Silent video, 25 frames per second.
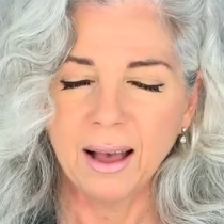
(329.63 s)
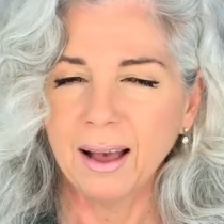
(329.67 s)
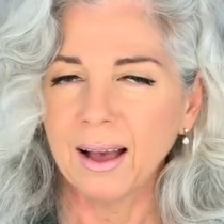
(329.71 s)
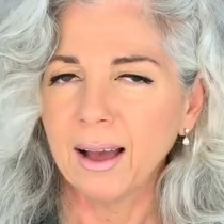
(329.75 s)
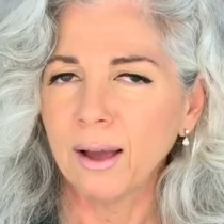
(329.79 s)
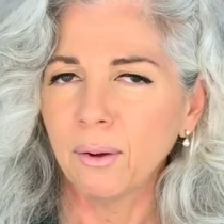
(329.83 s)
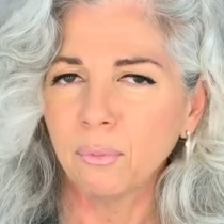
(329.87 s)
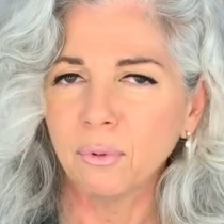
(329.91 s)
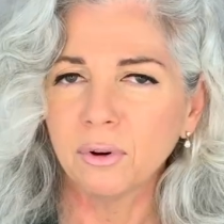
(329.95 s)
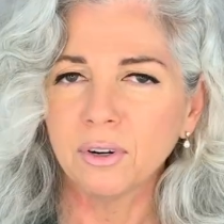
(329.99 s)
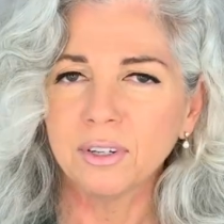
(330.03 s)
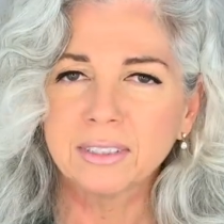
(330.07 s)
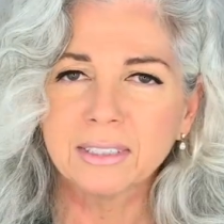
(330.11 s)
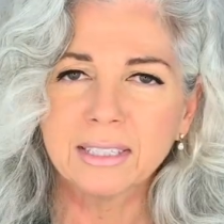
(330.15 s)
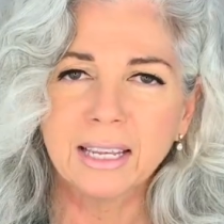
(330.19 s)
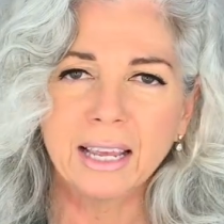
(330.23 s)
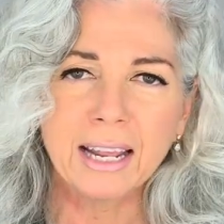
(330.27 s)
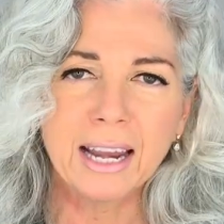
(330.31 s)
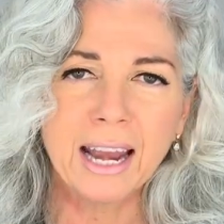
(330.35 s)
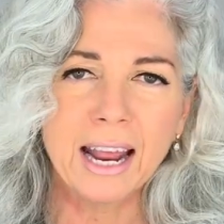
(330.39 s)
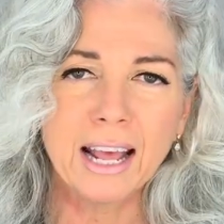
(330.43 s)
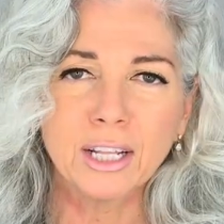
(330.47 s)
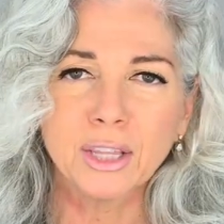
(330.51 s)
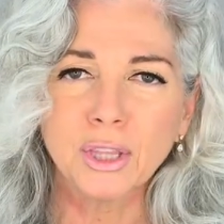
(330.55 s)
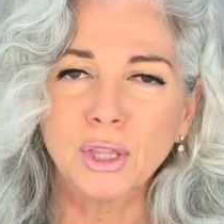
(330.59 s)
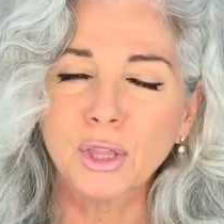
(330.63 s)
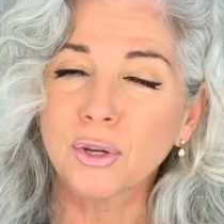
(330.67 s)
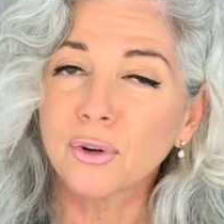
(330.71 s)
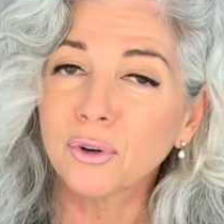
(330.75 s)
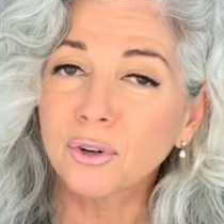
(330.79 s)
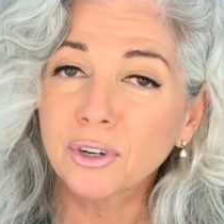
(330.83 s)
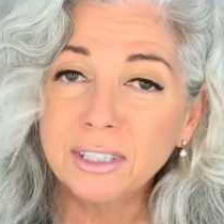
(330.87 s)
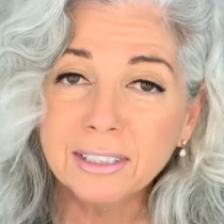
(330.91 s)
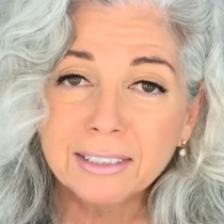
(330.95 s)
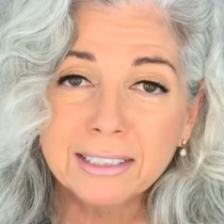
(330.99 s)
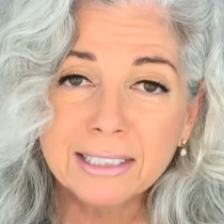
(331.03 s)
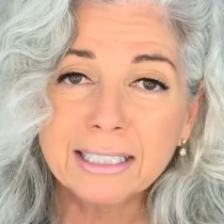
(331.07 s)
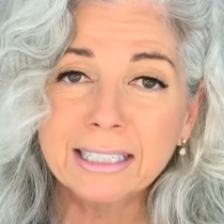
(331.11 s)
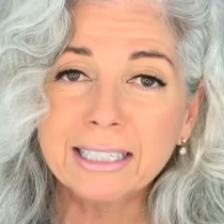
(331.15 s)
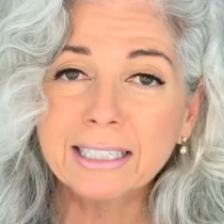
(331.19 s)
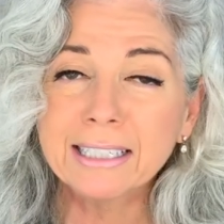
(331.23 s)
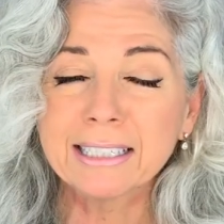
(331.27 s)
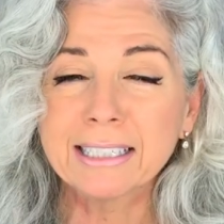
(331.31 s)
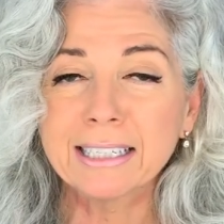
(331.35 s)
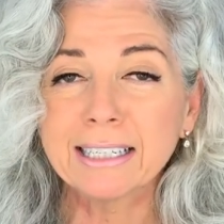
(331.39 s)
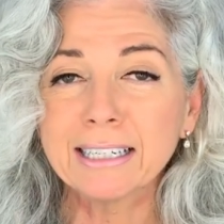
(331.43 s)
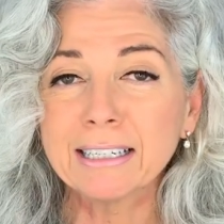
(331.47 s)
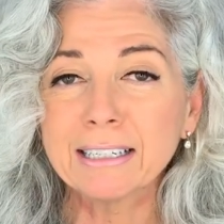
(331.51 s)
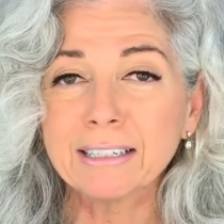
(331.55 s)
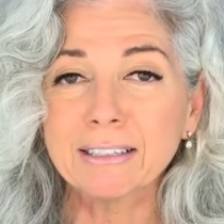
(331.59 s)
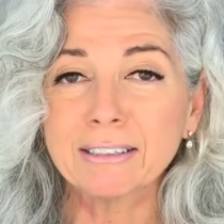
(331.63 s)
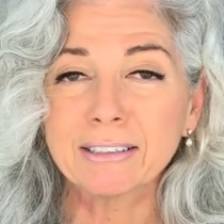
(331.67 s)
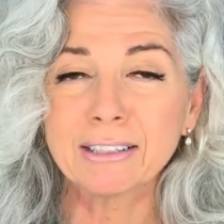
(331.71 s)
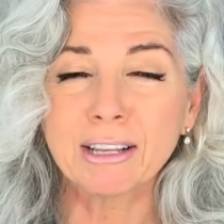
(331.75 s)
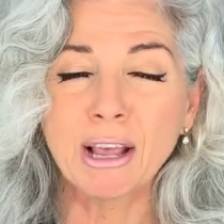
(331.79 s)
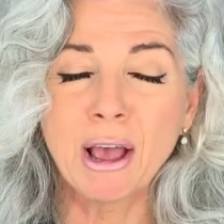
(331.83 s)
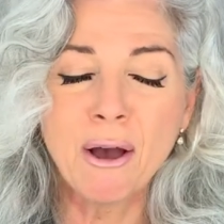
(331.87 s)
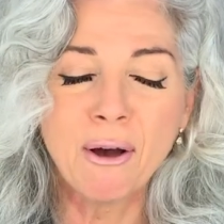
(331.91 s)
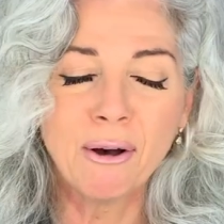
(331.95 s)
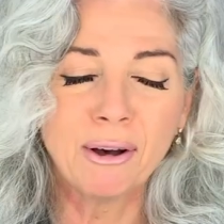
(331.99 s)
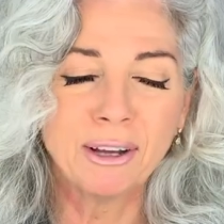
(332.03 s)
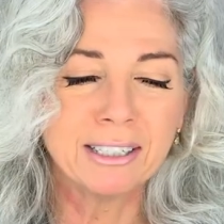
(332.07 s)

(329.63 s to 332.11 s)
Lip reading: I want to say it had 30 seats in it,